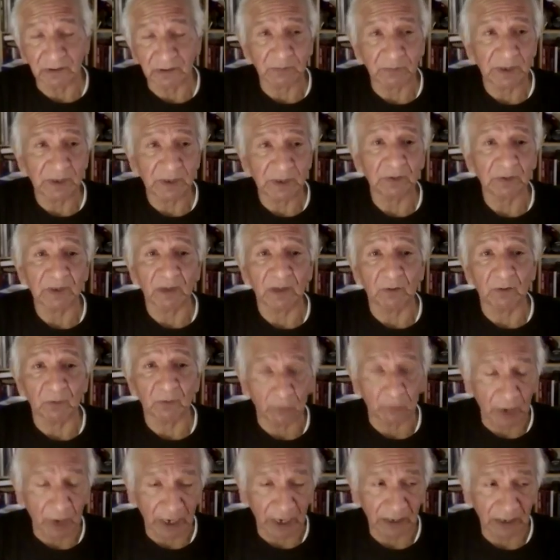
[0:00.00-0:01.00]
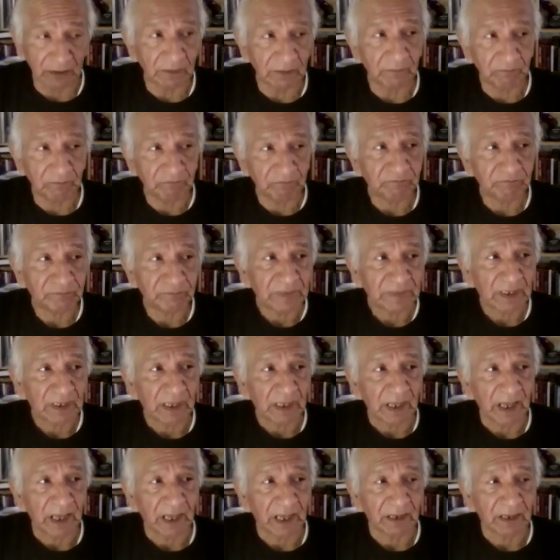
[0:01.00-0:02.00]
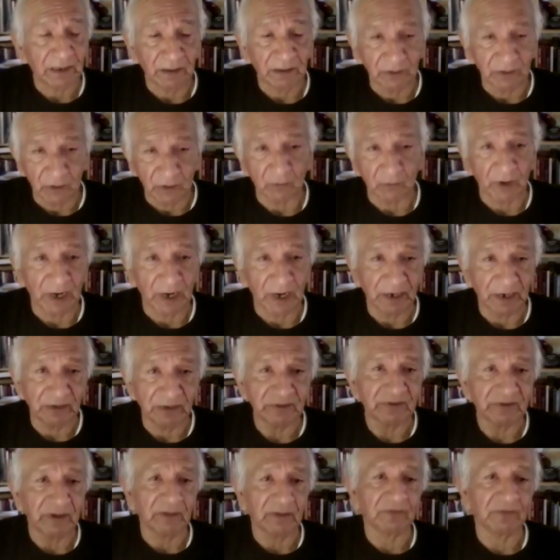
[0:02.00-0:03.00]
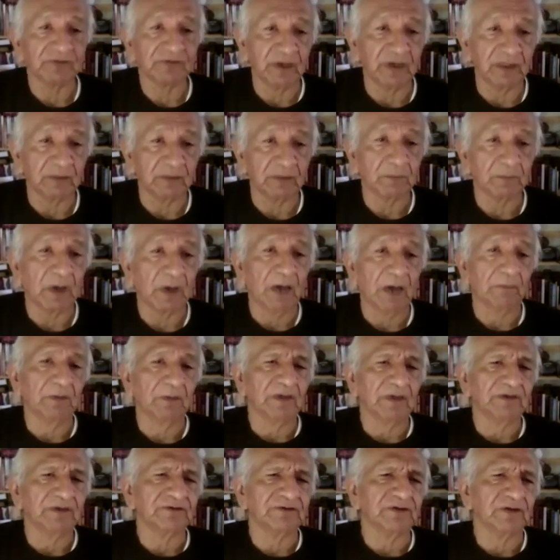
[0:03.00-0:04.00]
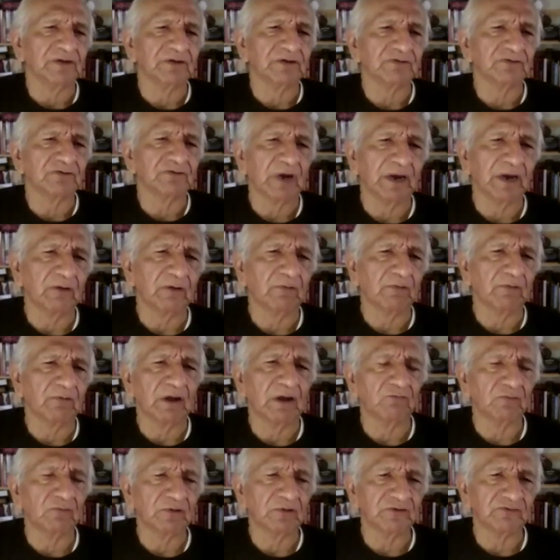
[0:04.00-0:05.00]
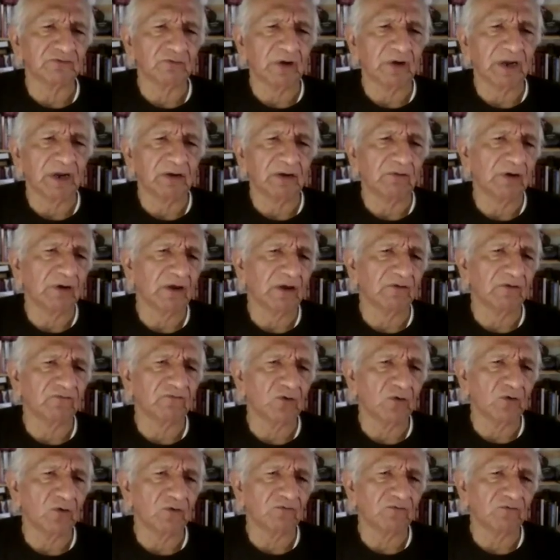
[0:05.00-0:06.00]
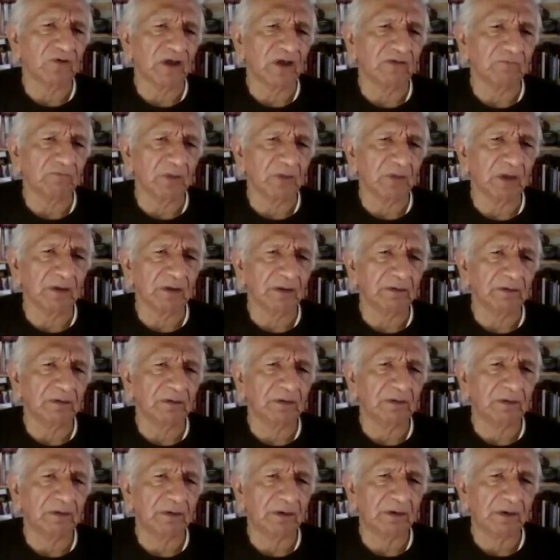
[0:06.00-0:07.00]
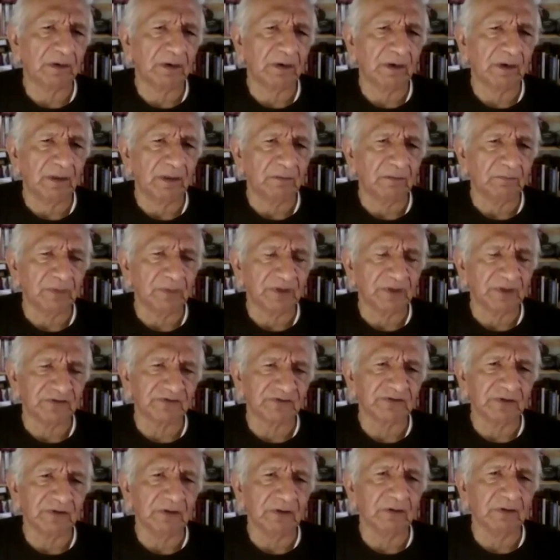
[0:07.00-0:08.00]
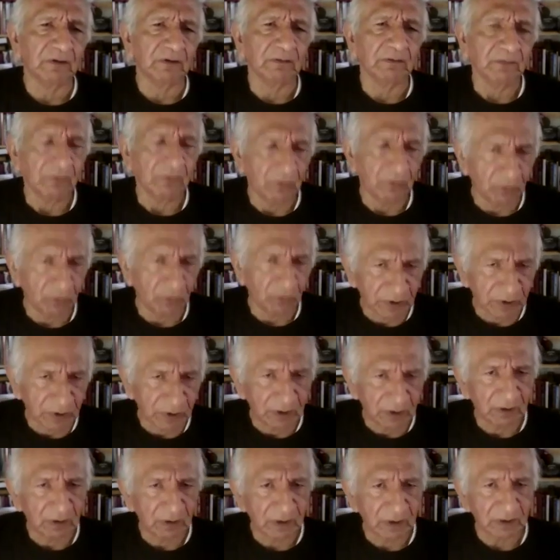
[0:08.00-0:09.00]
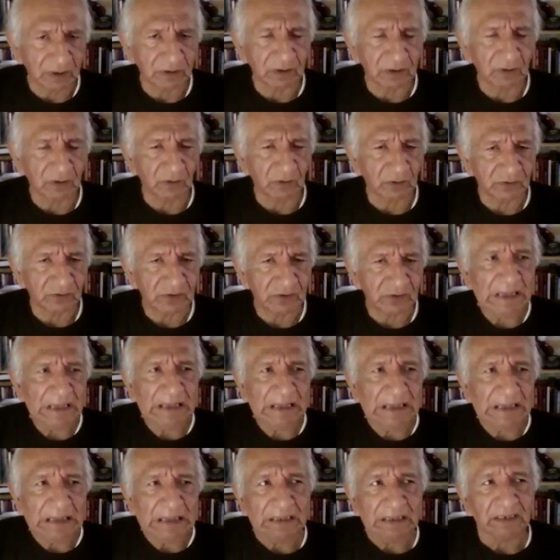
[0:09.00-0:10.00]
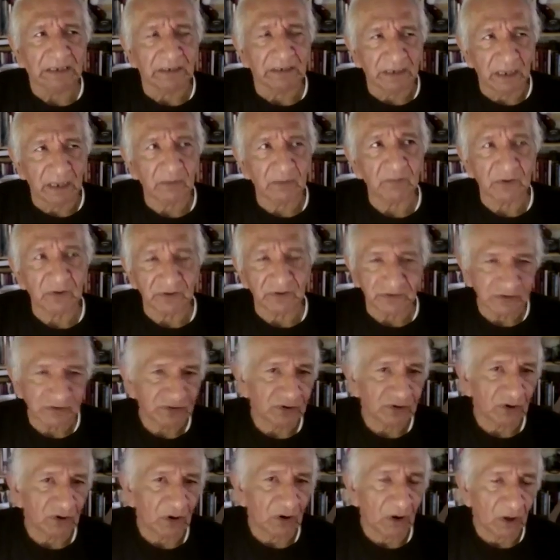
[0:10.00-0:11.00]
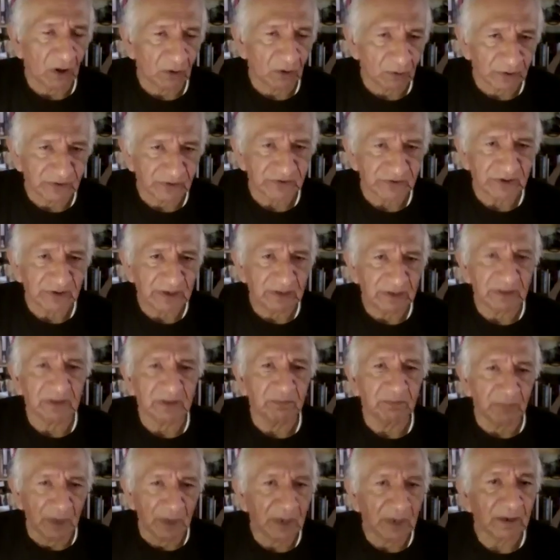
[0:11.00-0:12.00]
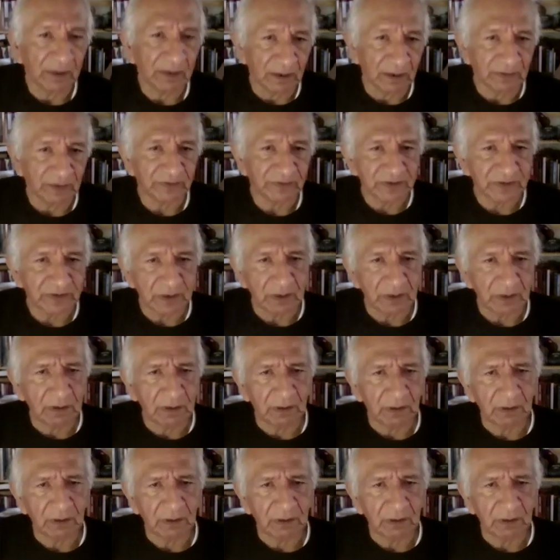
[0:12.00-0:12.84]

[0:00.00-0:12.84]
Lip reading: and the people that will write, and in their writings, they will say the population was right around 4 or 5 million. But still, when you look at those numbers, they're always in the millions.